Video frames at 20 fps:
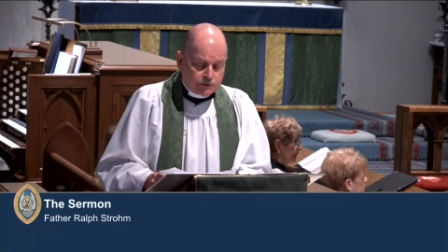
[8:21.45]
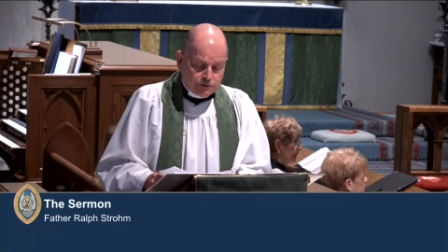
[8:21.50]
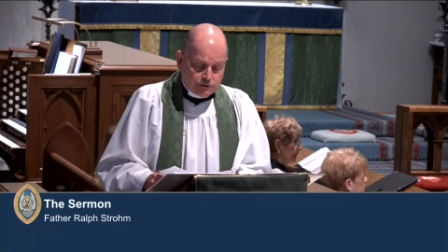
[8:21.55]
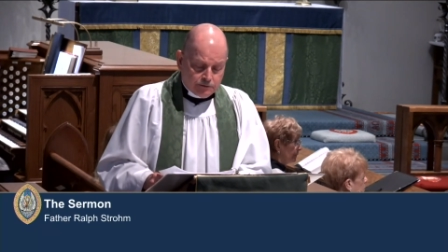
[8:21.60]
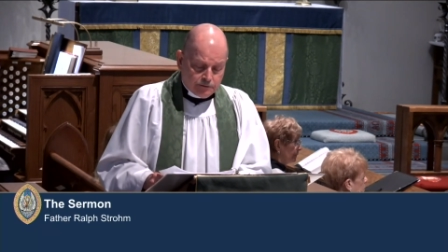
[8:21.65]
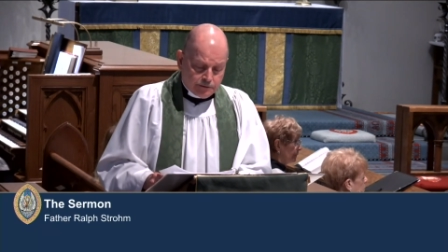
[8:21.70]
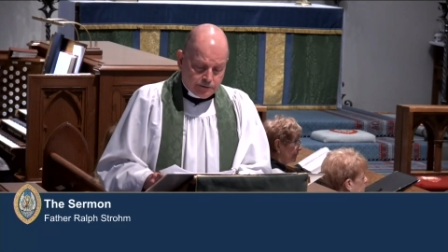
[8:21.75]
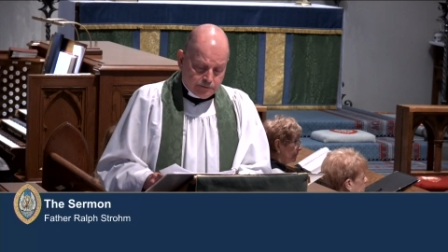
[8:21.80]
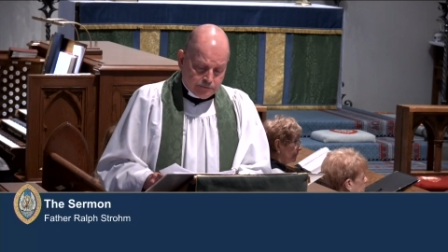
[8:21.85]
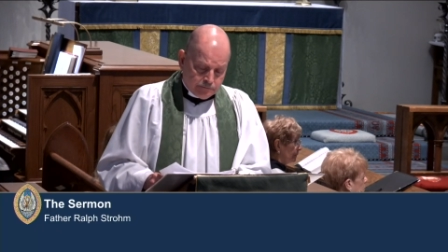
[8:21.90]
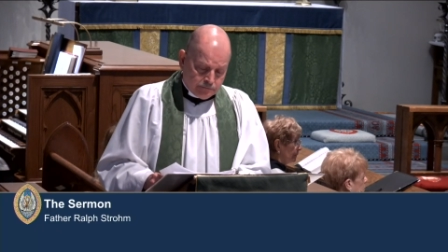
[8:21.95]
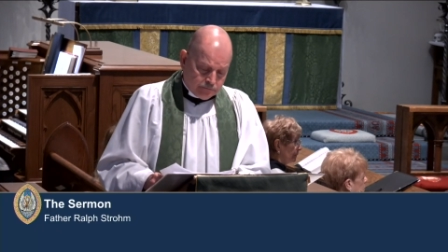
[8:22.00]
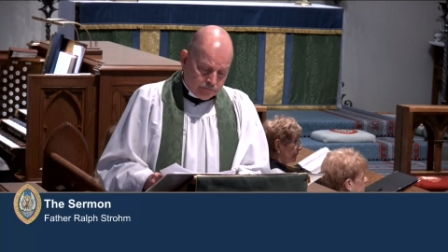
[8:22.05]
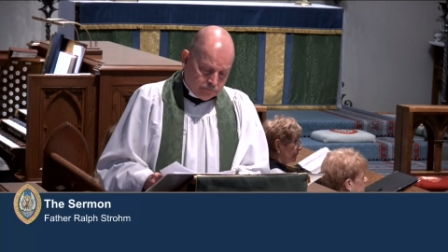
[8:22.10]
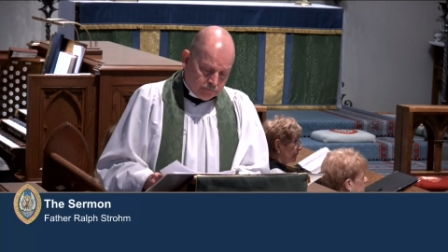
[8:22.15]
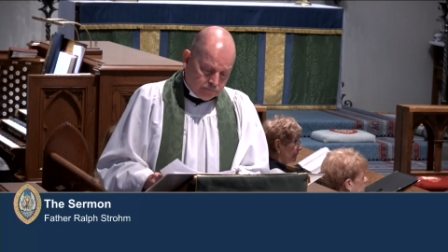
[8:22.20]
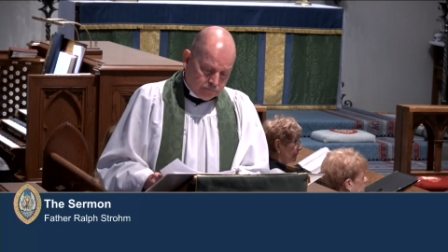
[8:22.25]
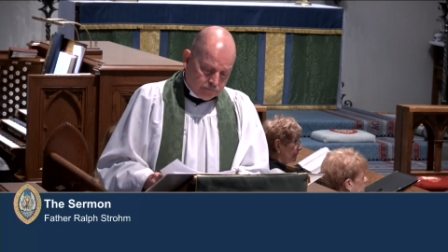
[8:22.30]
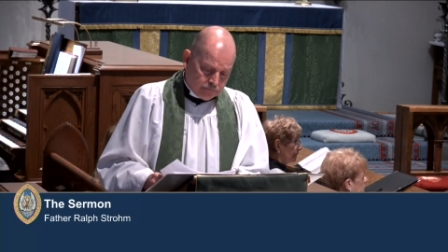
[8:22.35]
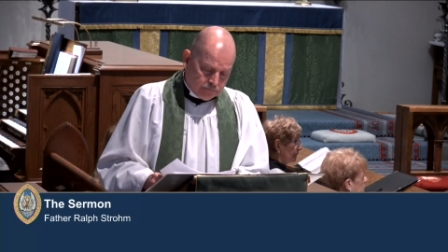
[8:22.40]
journey?
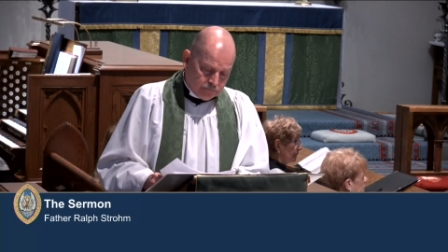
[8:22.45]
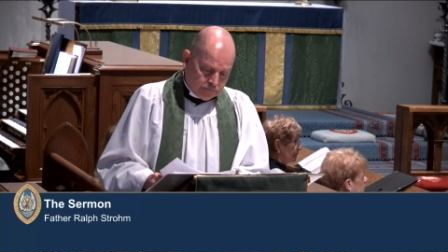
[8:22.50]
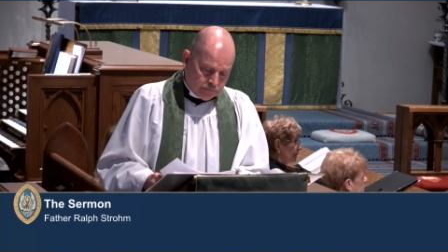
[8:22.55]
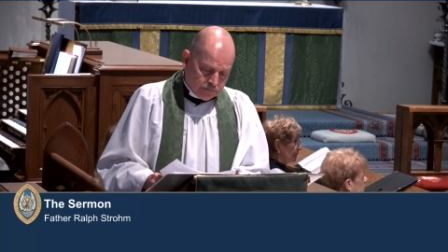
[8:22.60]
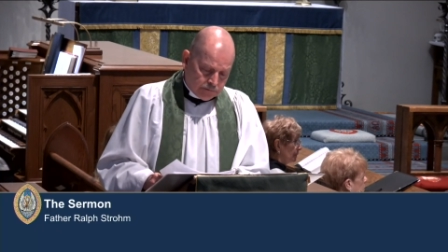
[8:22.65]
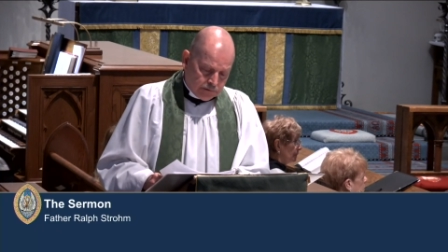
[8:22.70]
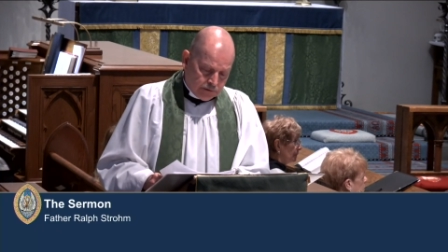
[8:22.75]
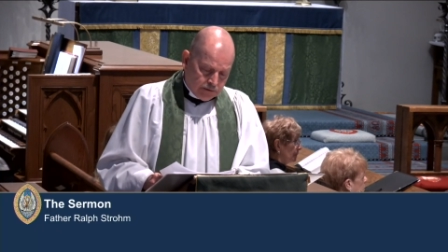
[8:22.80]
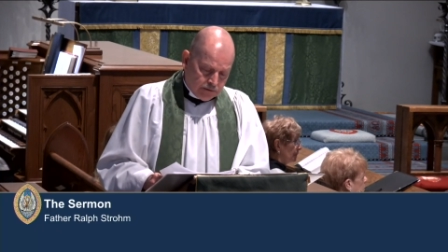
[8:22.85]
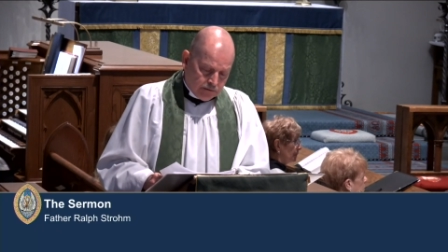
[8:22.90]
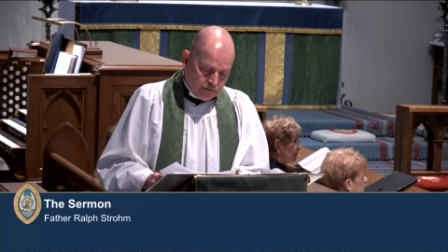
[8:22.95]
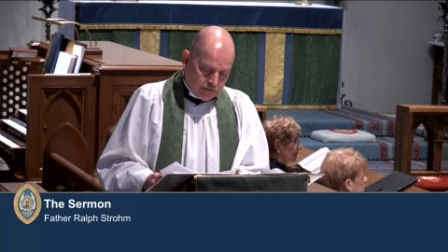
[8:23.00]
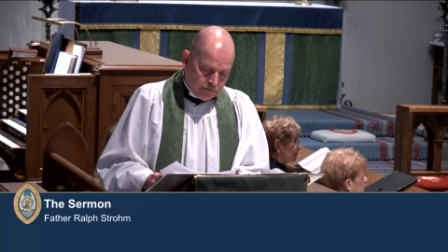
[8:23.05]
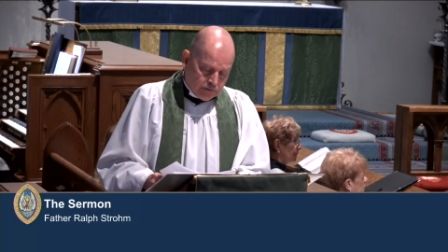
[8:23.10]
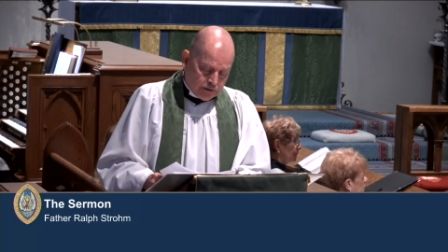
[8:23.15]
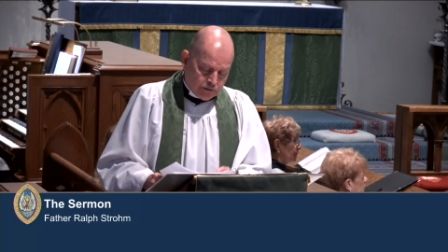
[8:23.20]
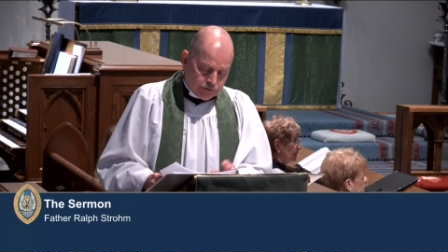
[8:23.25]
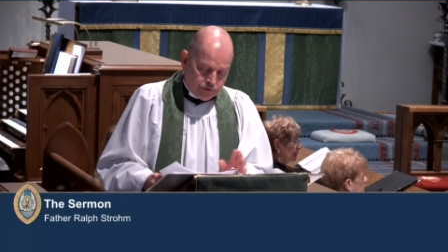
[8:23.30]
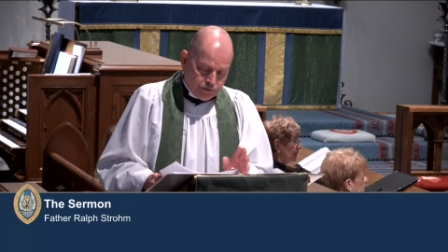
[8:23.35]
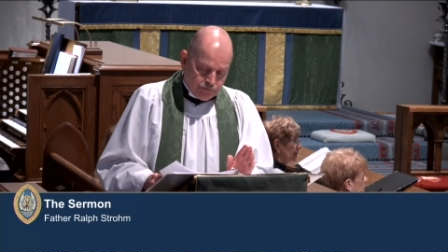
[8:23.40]

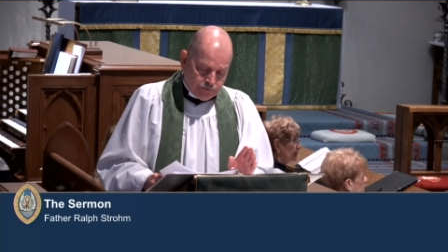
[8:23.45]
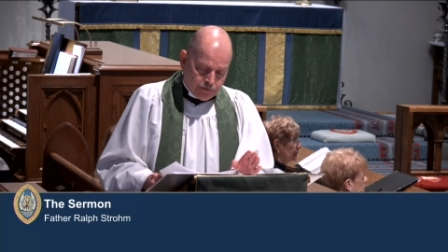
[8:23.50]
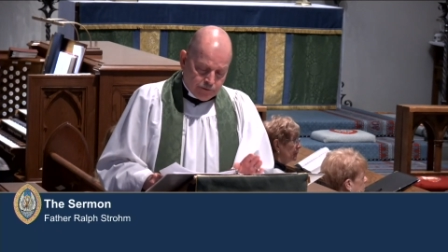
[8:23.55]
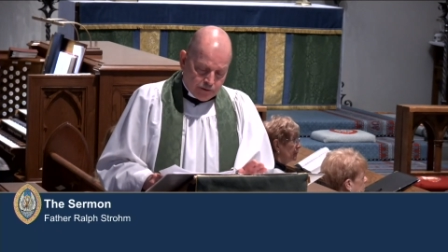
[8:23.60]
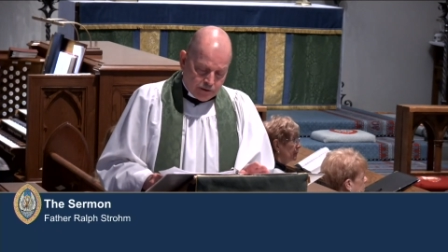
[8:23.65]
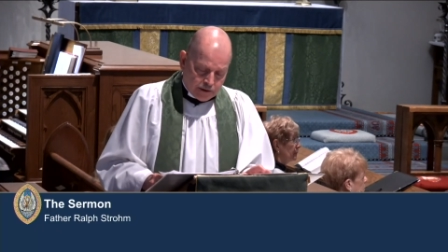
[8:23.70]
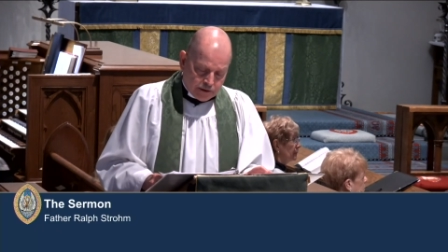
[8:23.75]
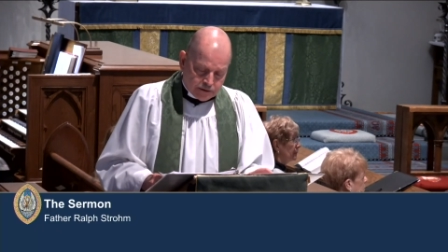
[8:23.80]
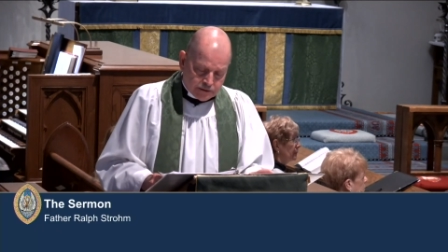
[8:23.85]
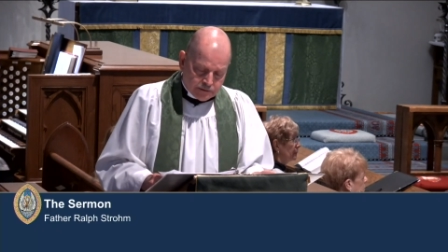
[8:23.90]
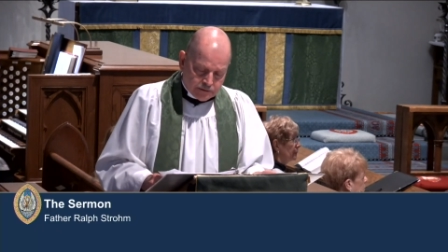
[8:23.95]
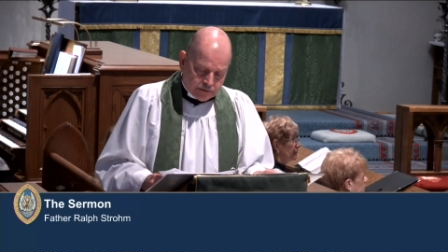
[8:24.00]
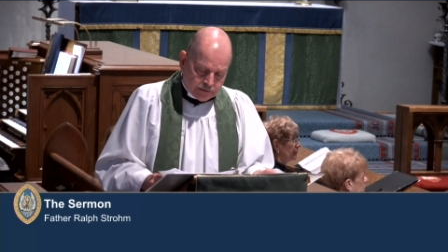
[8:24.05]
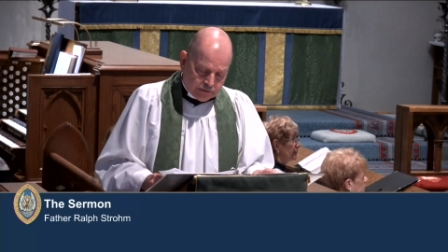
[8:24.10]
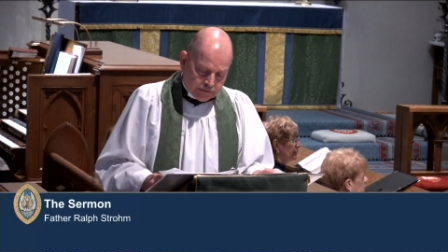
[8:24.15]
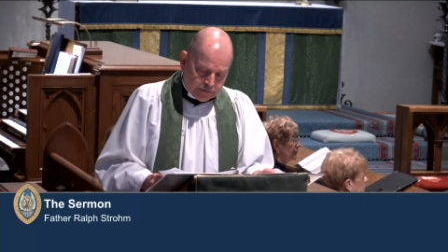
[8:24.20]
Well, two thoughts.